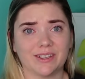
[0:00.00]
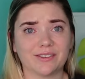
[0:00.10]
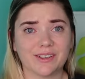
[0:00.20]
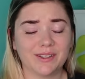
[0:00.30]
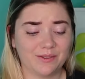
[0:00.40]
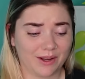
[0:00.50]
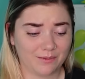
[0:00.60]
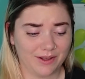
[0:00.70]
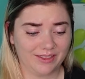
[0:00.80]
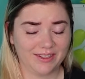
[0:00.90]
definitely
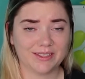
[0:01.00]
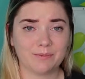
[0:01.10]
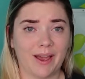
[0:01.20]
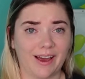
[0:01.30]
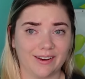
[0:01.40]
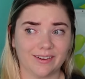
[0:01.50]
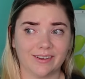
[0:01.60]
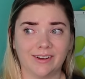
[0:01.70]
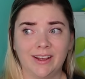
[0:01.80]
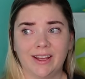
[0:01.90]
recommend this
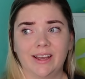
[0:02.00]
pattern